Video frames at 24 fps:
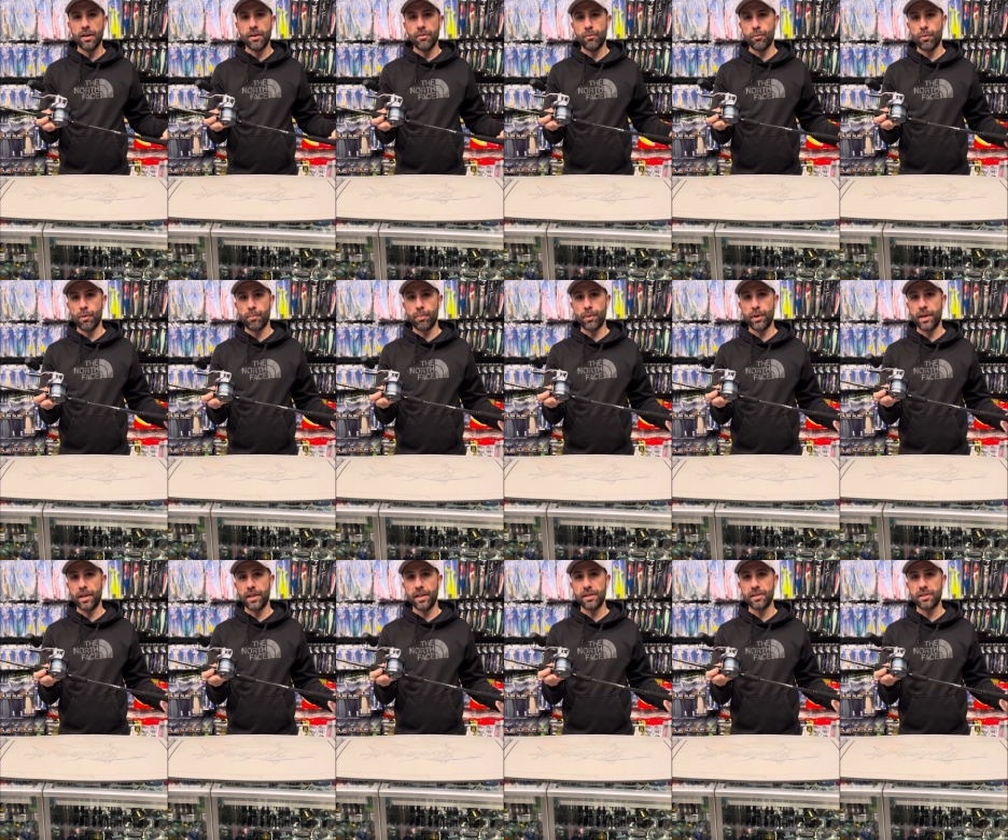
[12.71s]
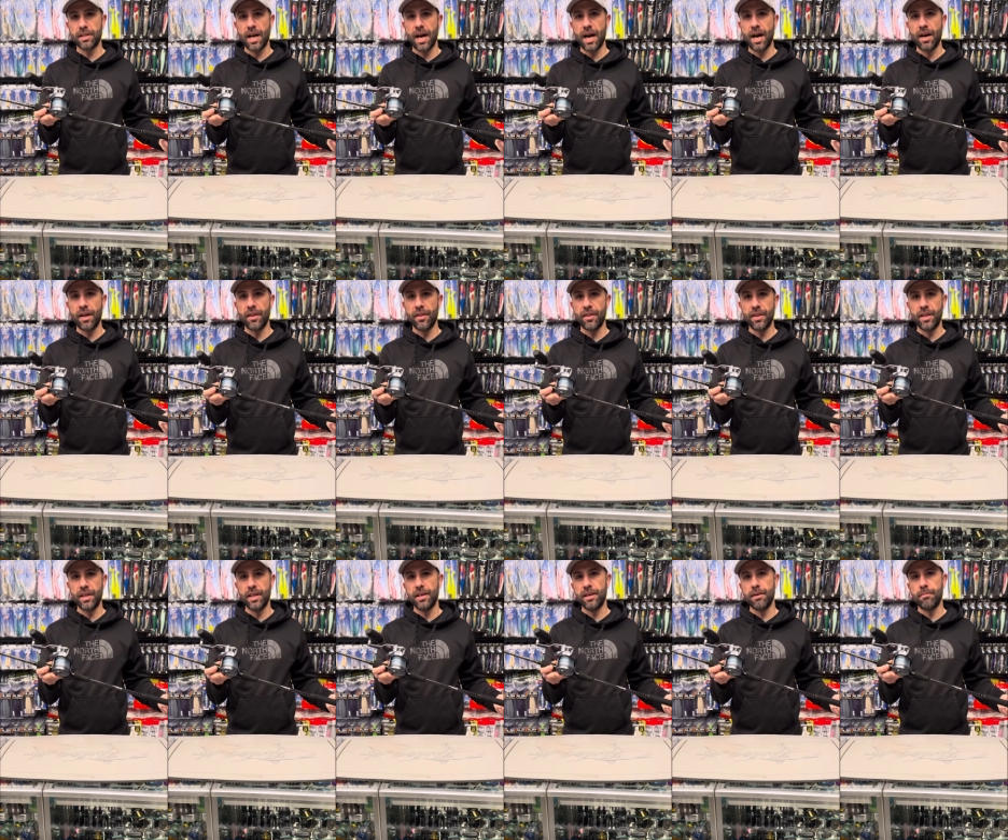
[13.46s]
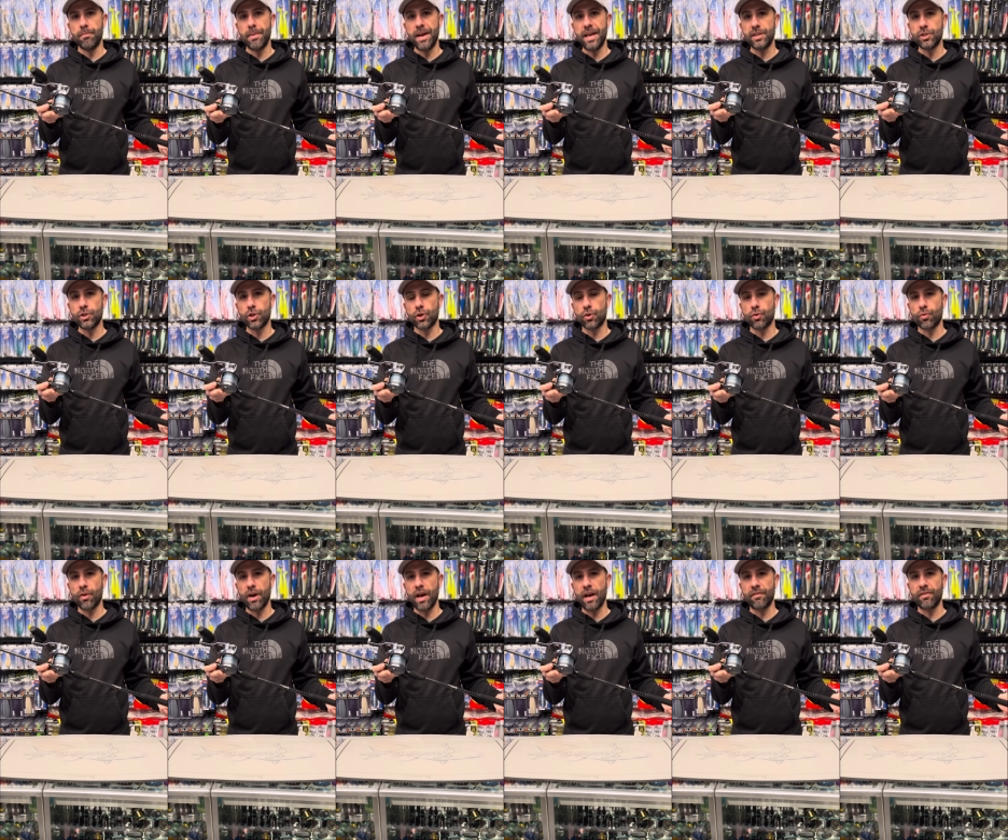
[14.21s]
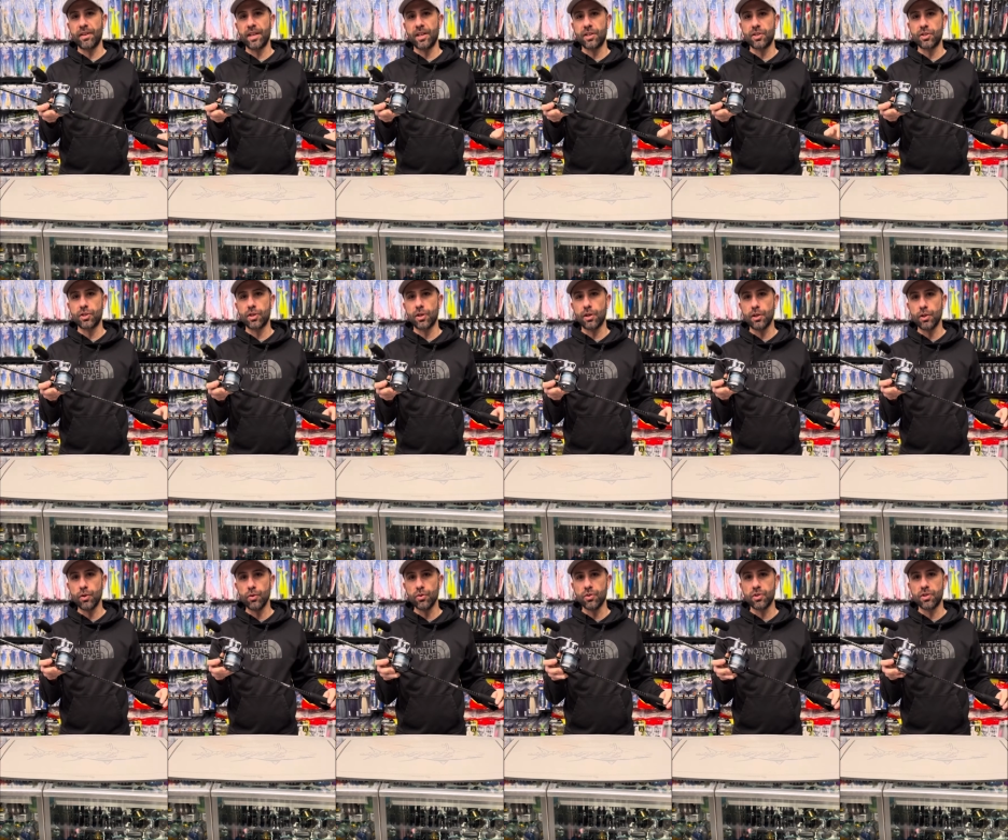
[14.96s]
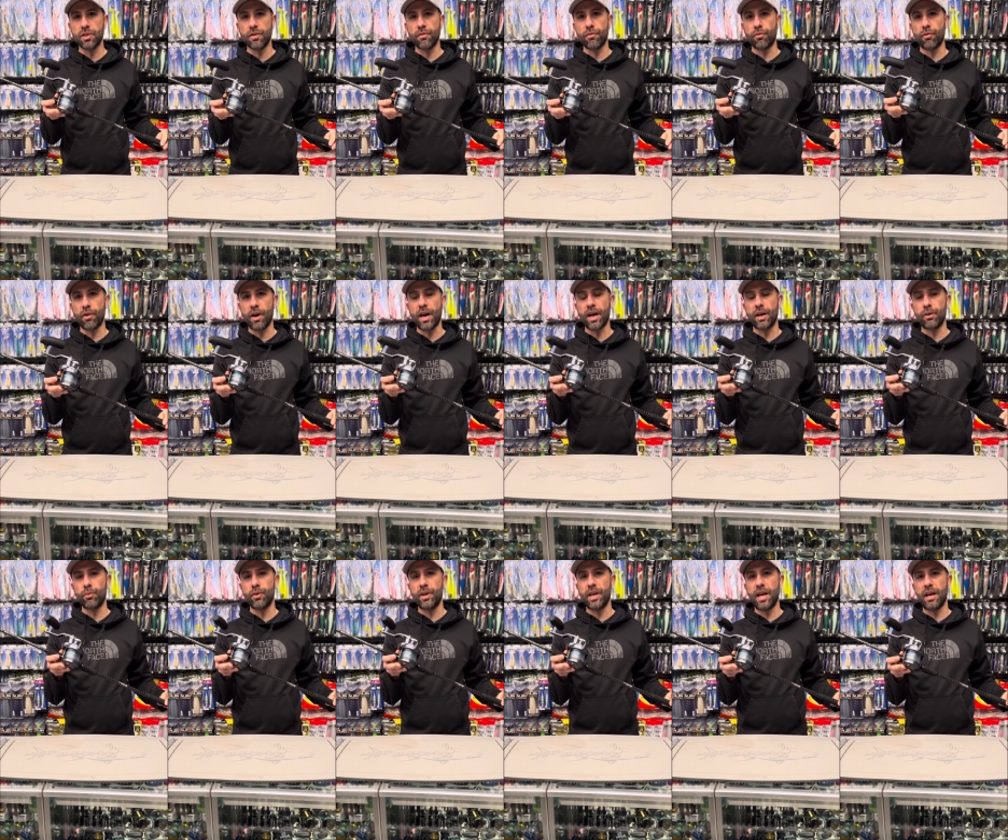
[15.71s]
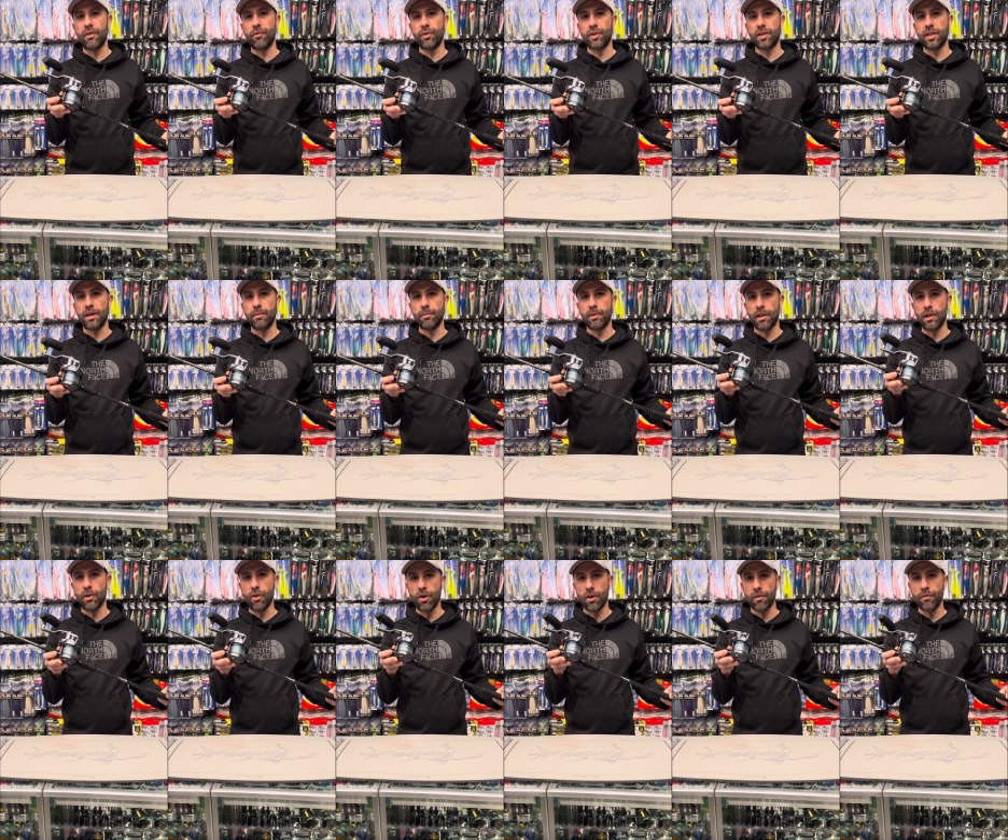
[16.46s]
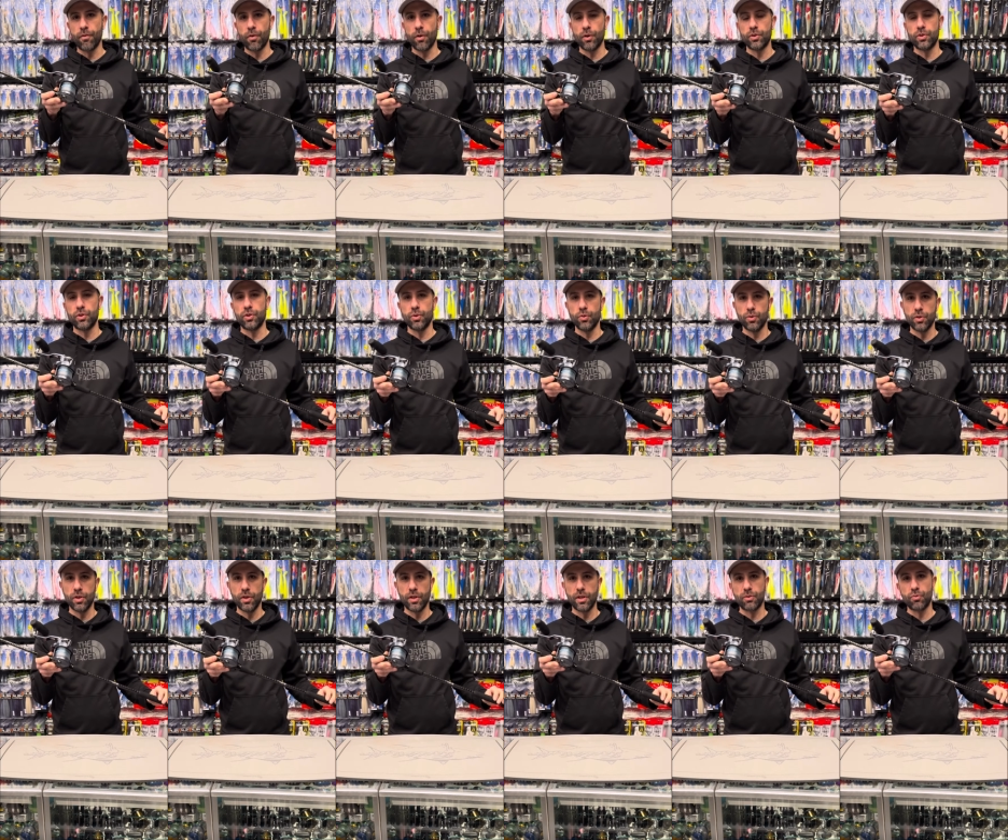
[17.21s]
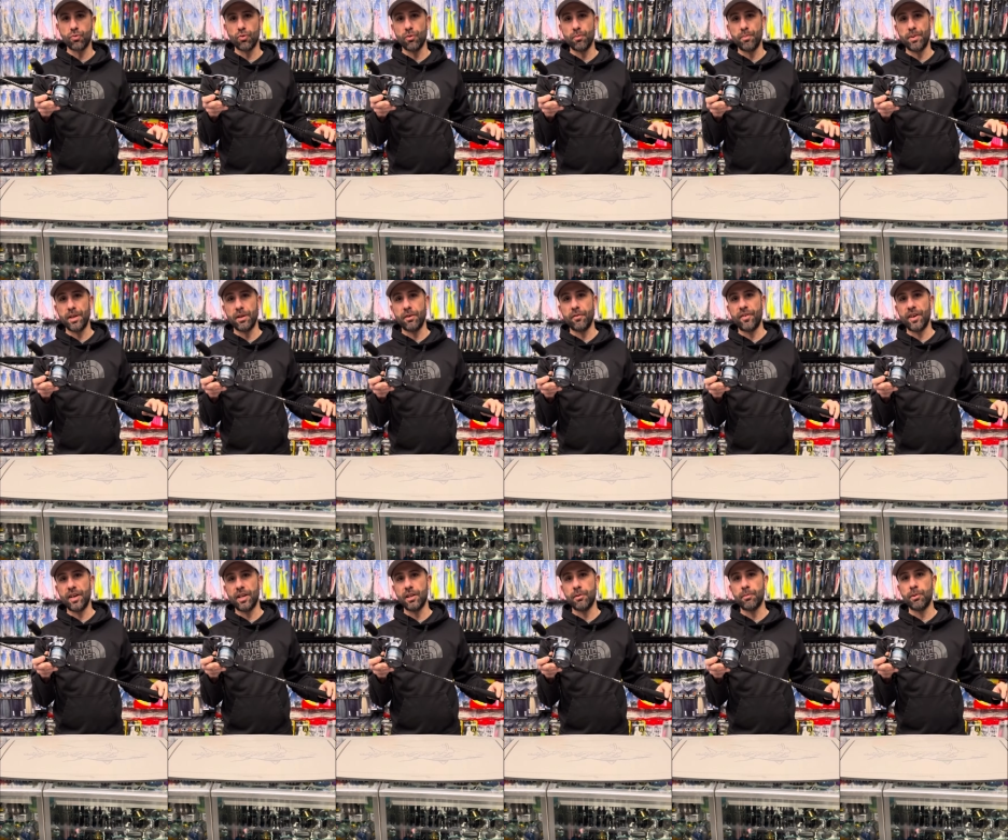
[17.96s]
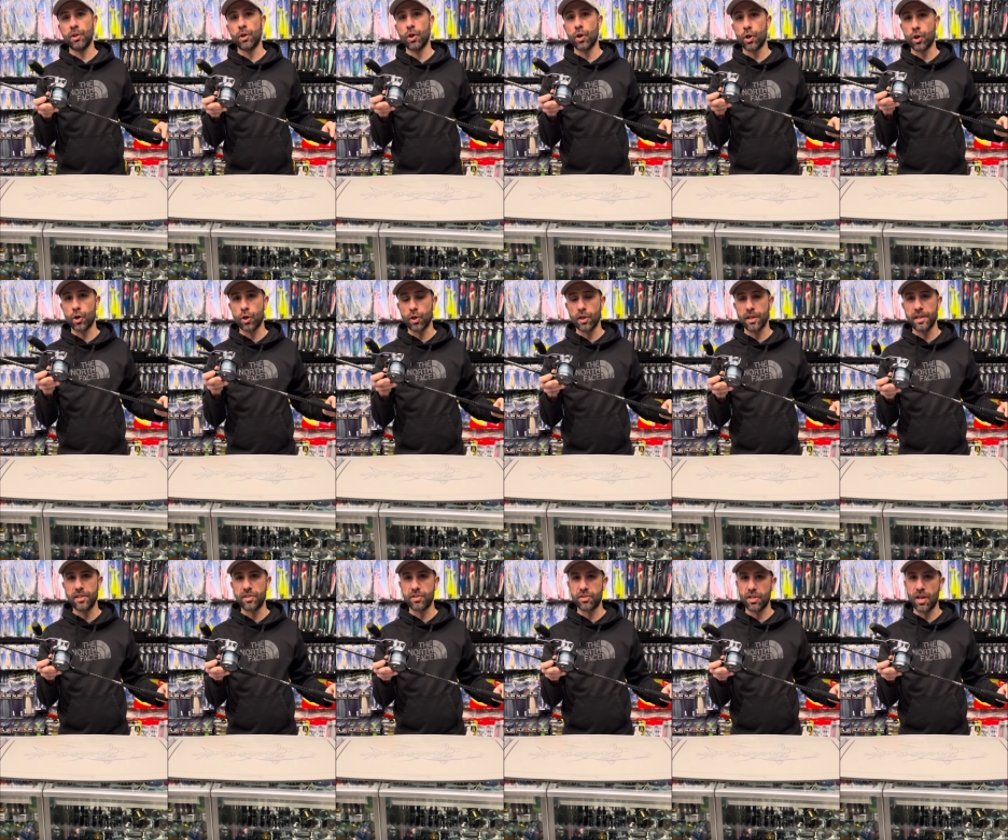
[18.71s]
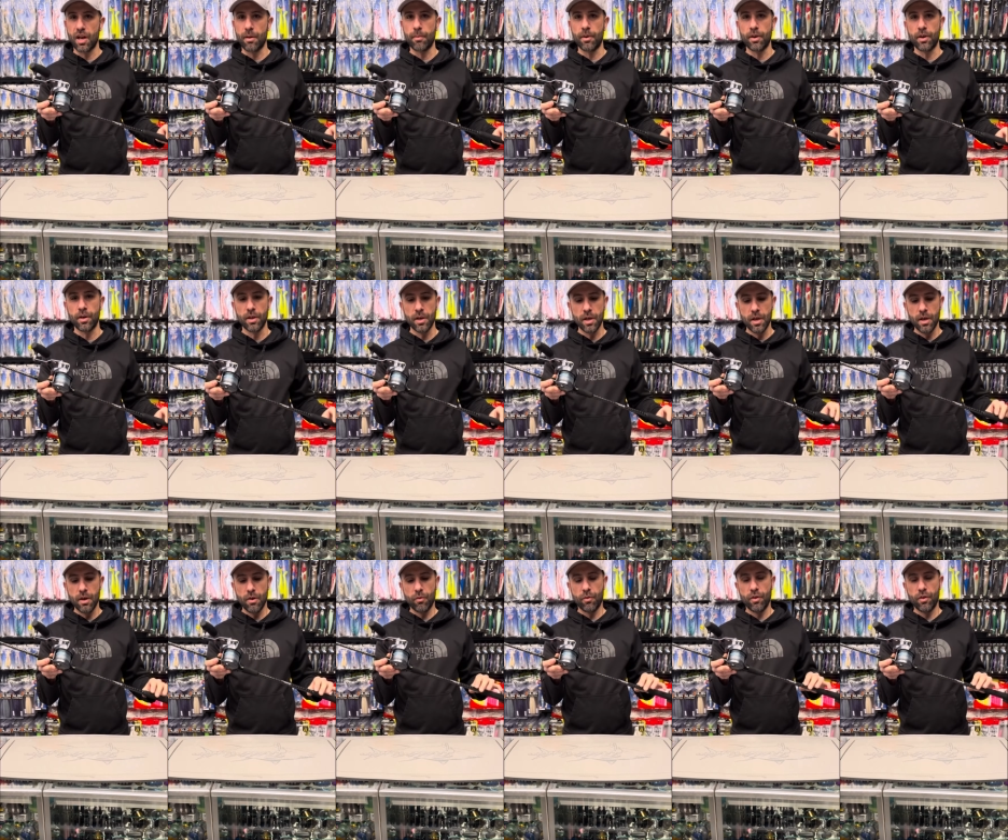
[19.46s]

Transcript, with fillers: We're putting this on the Major Craft exclusive rod we have with them, the Longfall Junior. This will be available early summer.